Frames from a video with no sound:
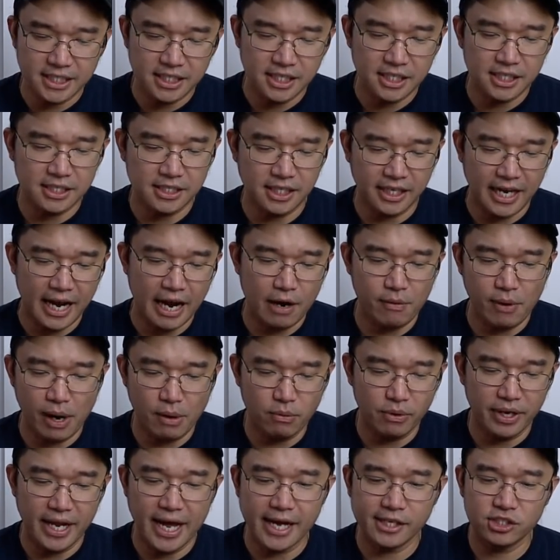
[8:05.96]
it is and how I
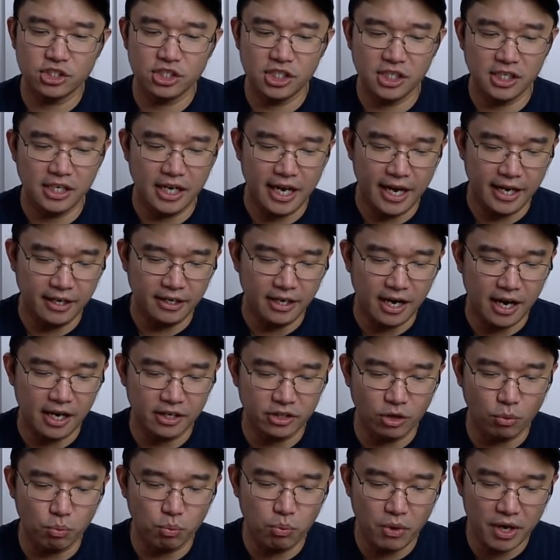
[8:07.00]
would etch it and uh,
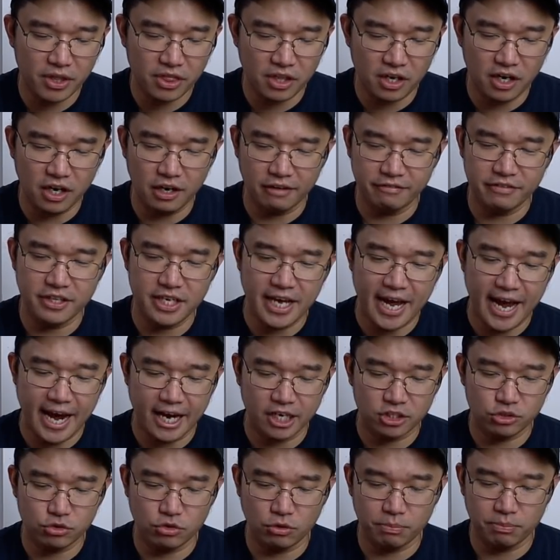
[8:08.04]
the width of the
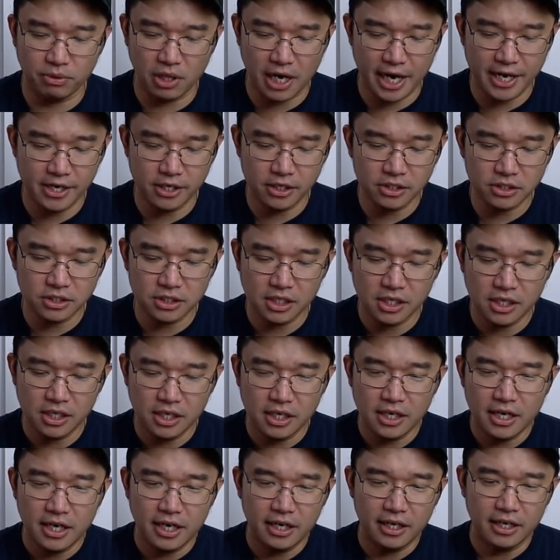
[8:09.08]
actual pliers.
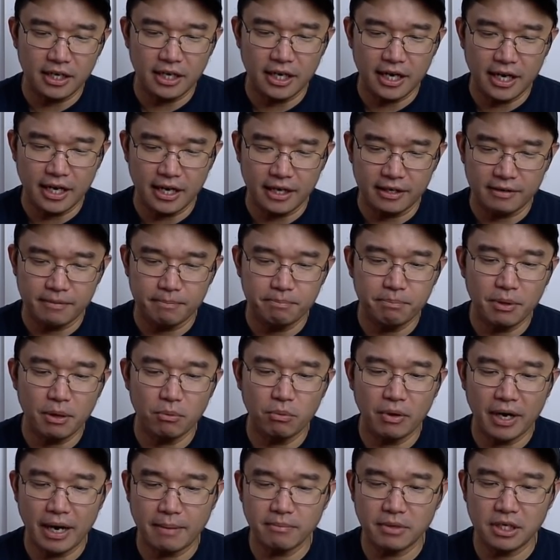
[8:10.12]
But
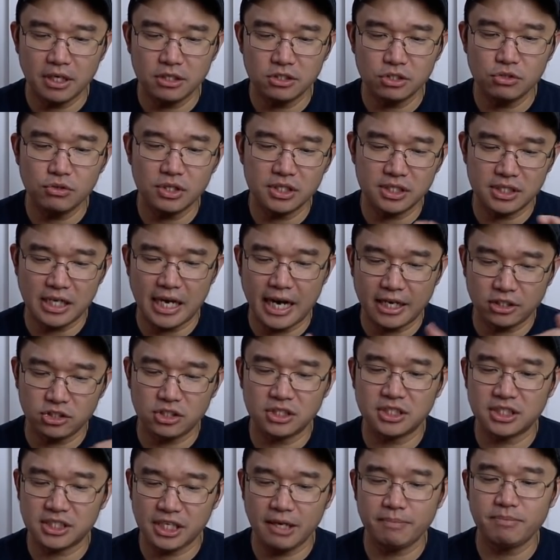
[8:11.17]
what I'm gonna do is
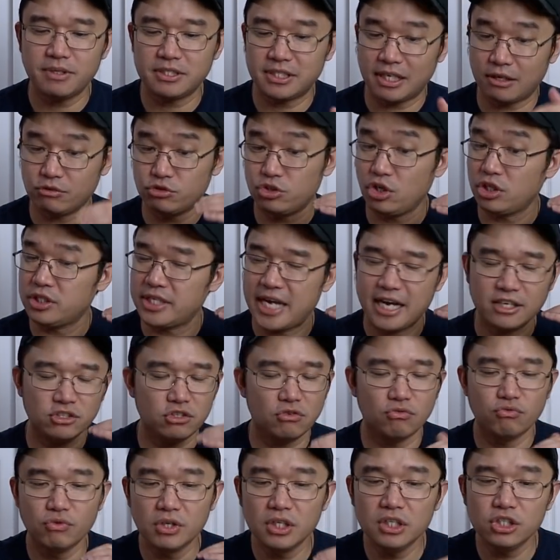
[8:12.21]
actually skip this. I was just
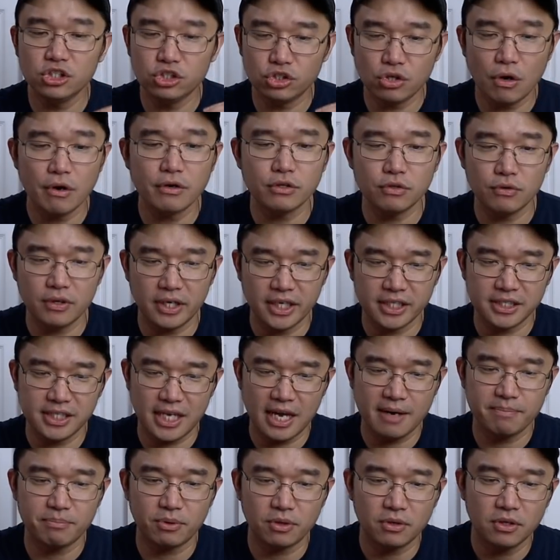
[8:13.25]
actually really showing you an
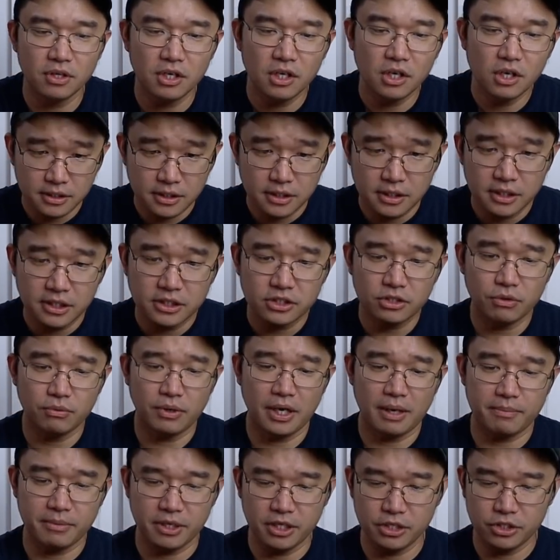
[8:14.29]
example. So
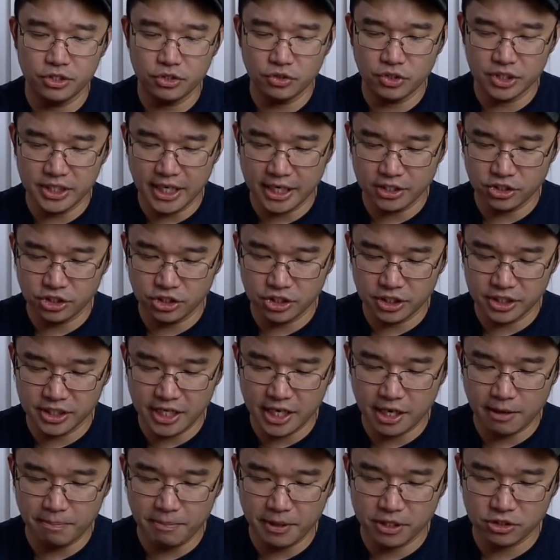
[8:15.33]
what I'm going to do is actually just
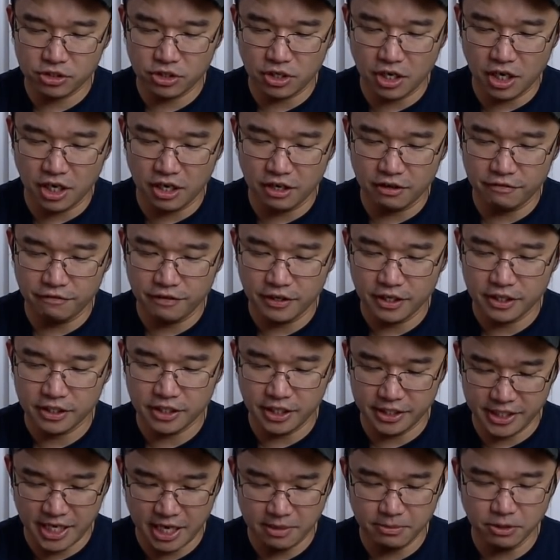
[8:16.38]
take a picture of
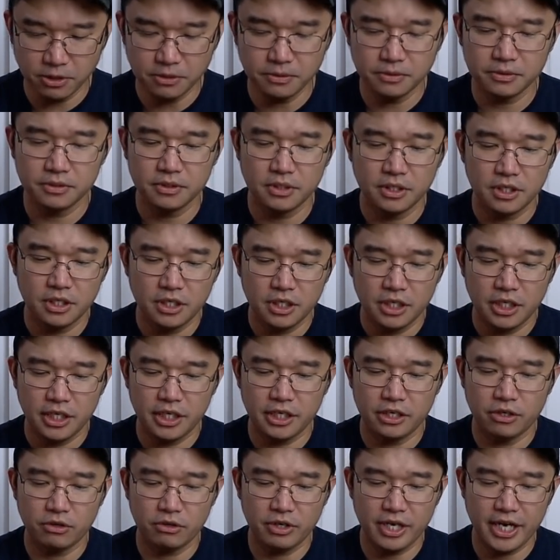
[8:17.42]
the table,
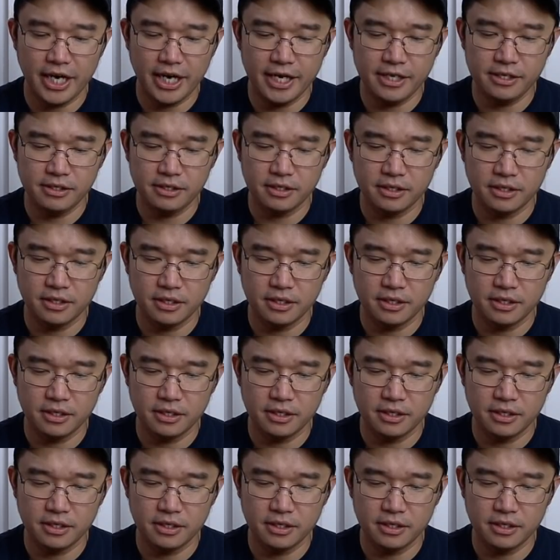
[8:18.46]
hit OK,